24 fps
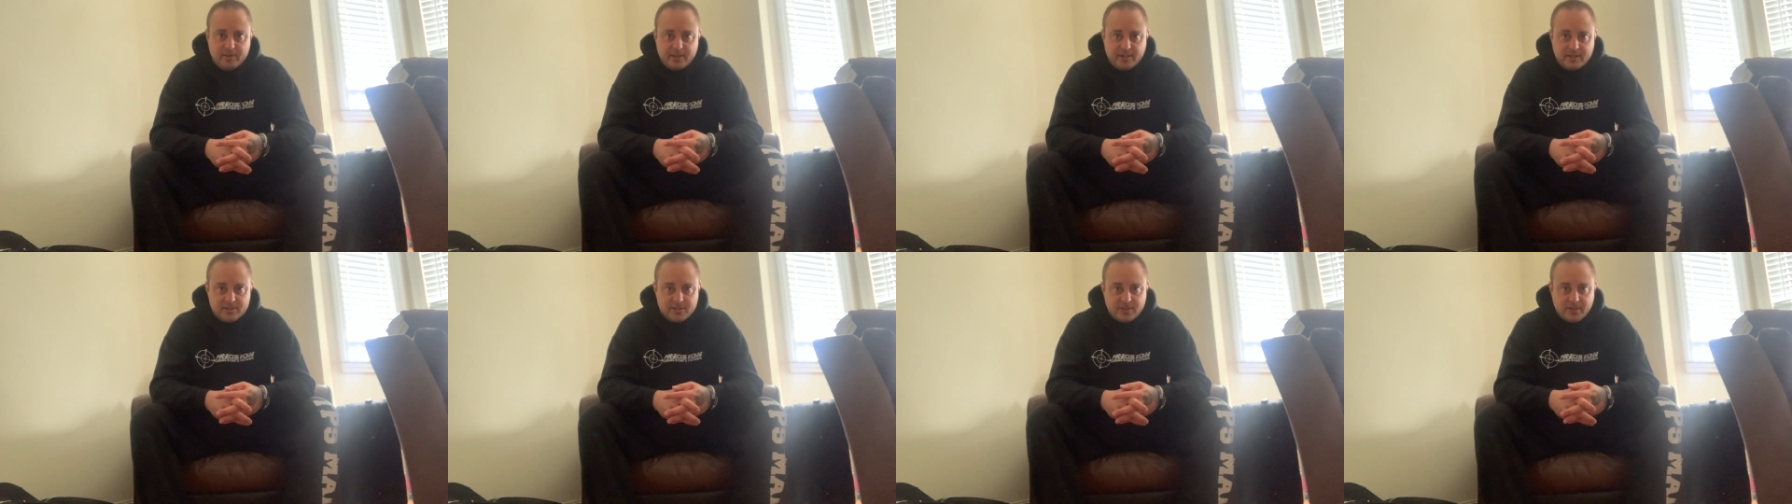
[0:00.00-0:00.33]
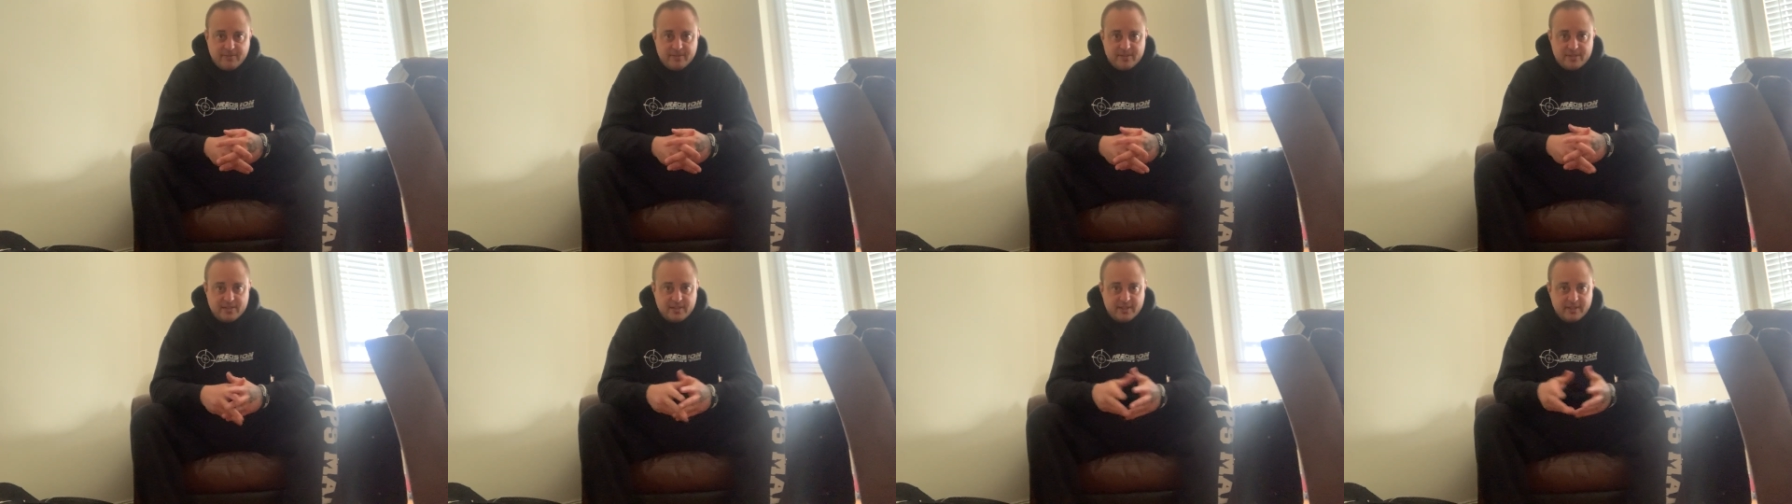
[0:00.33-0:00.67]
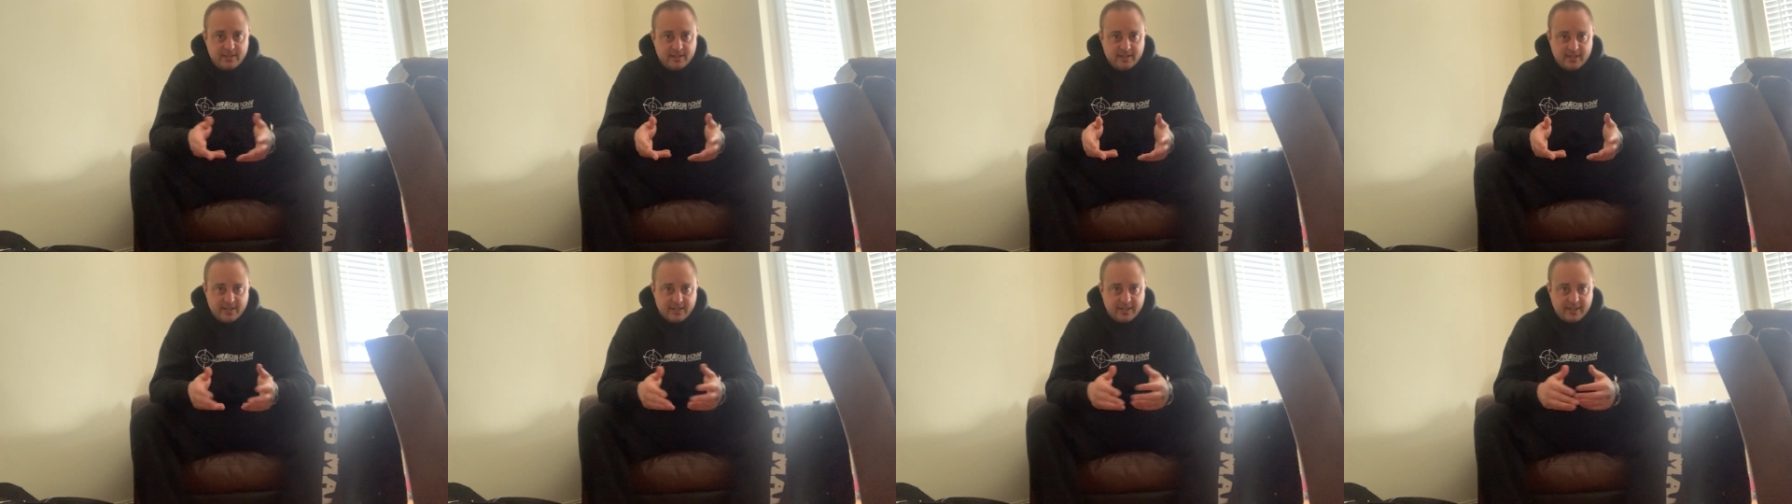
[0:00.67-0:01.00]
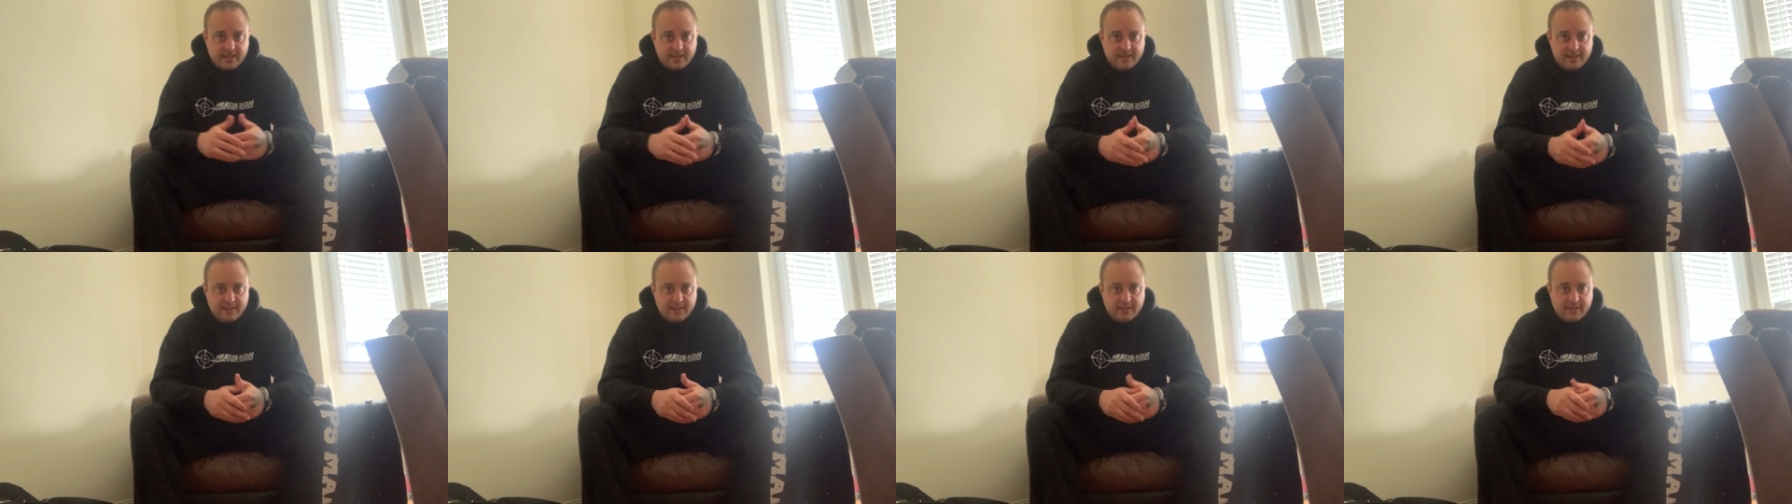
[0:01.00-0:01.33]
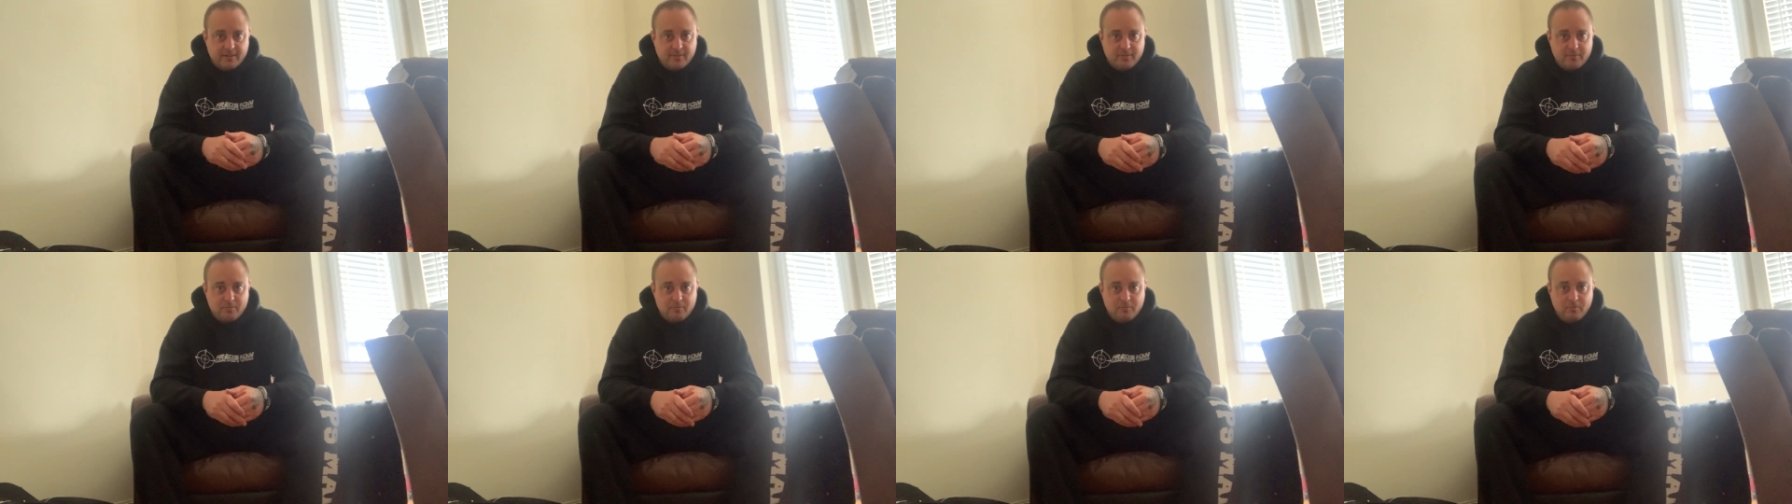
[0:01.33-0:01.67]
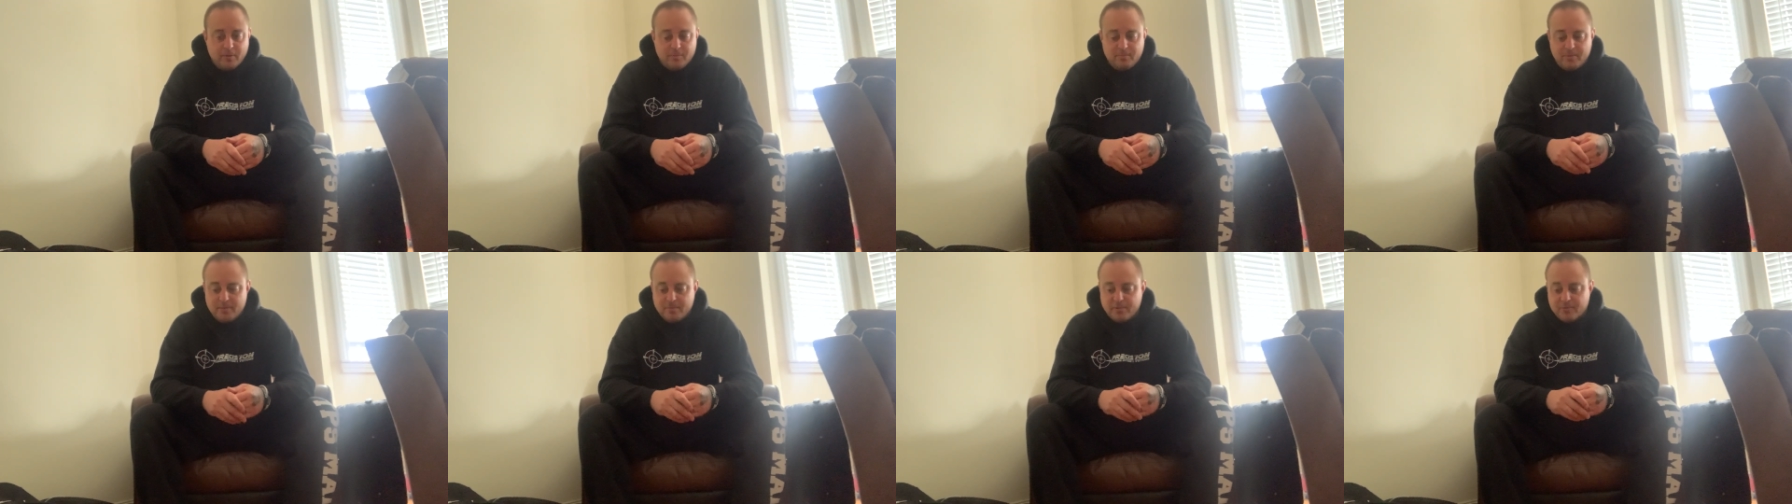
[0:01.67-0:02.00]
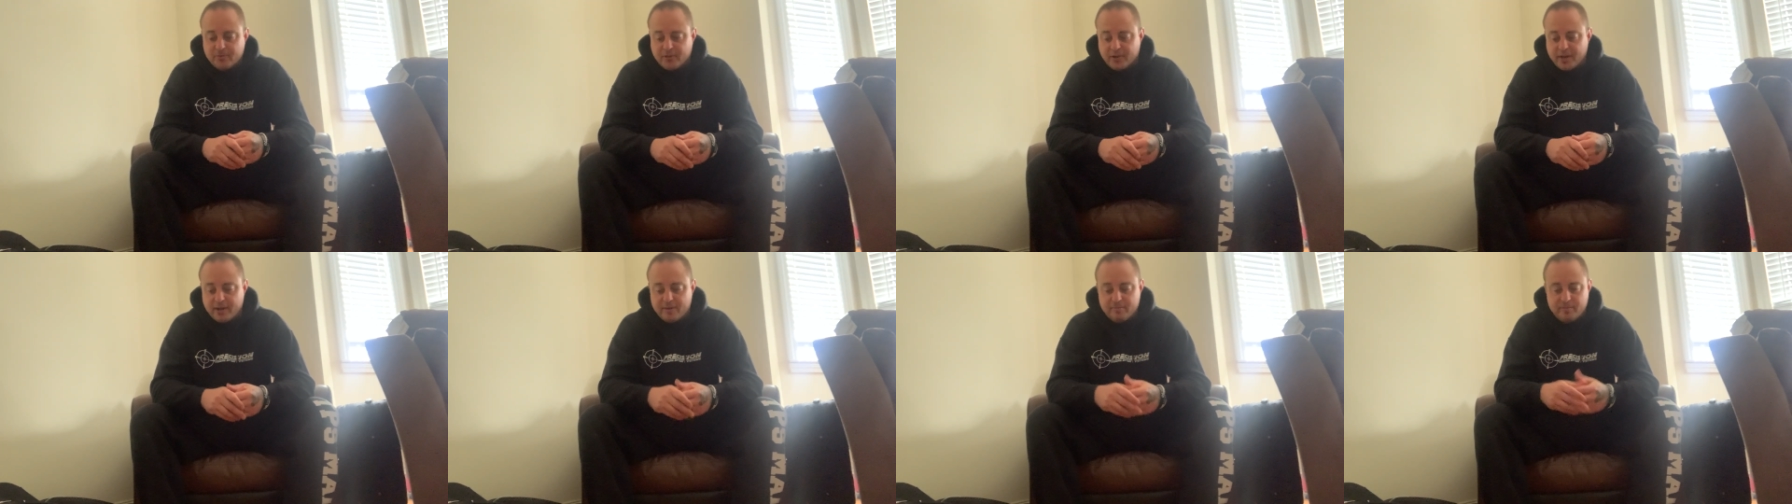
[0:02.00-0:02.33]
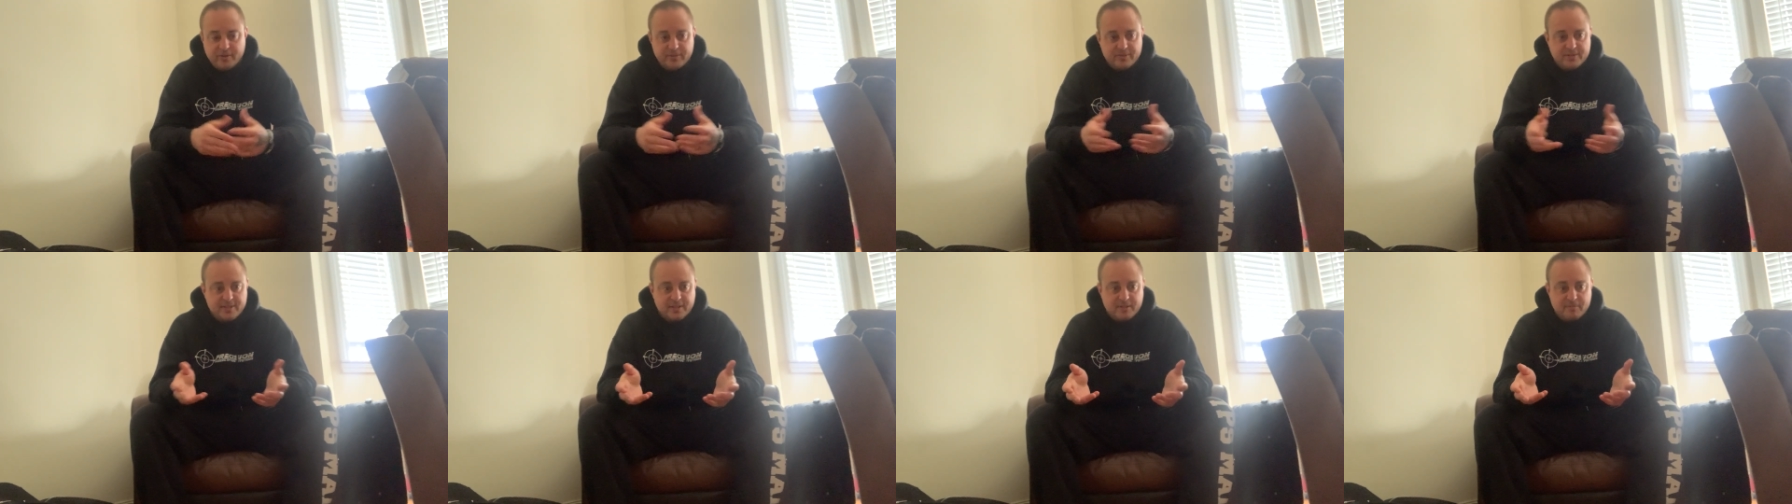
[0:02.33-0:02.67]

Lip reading: because obviously, like, I think what people forget about is,